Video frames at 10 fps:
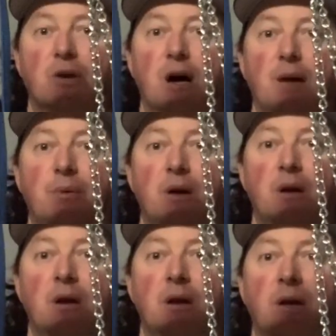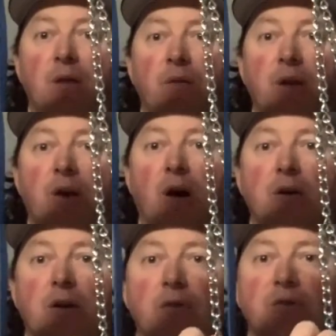up, the dog
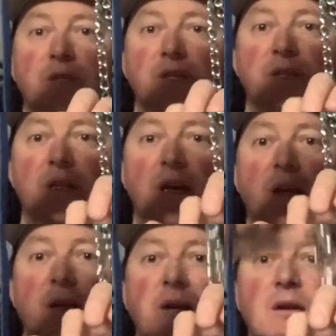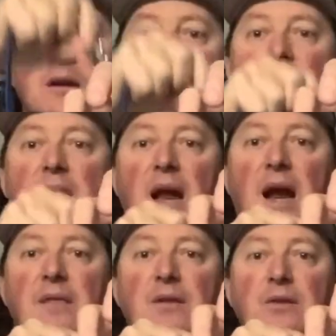knows to sit,
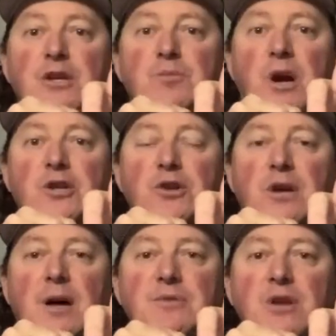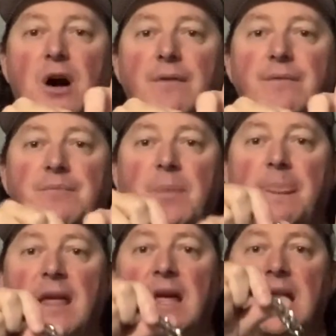and the leash pressure comes off.
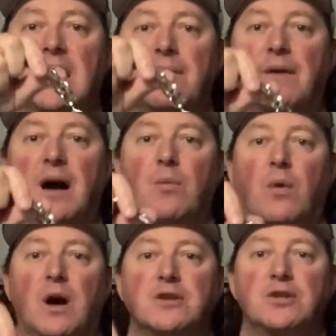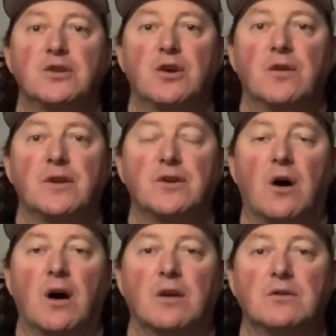If I want to turn the
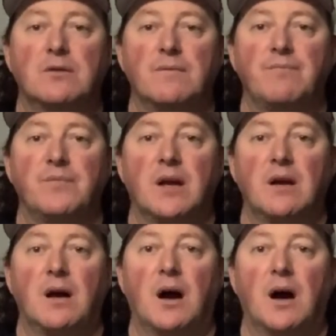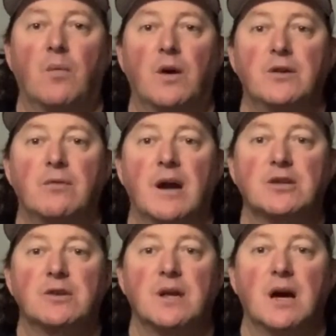dog one
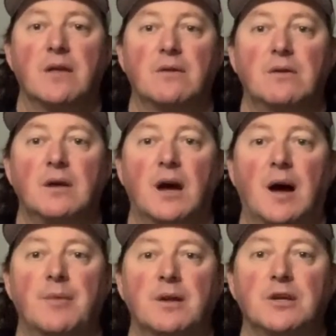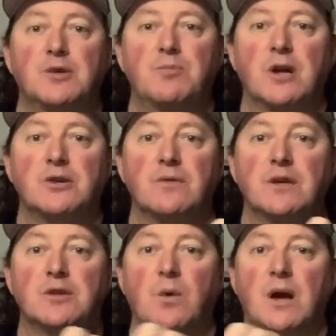direction or the other, I'm going to leash pressure
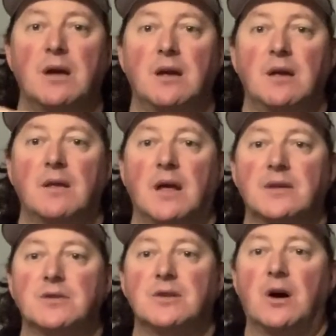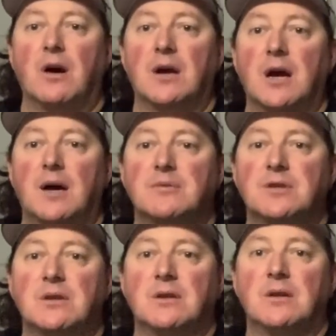this way. As the dog comes,
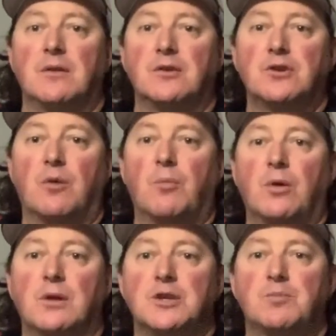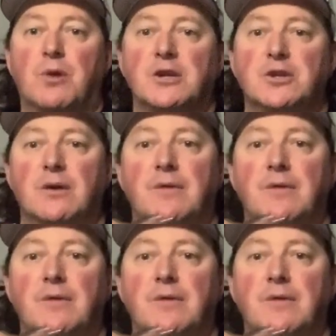there's no more leash pressure.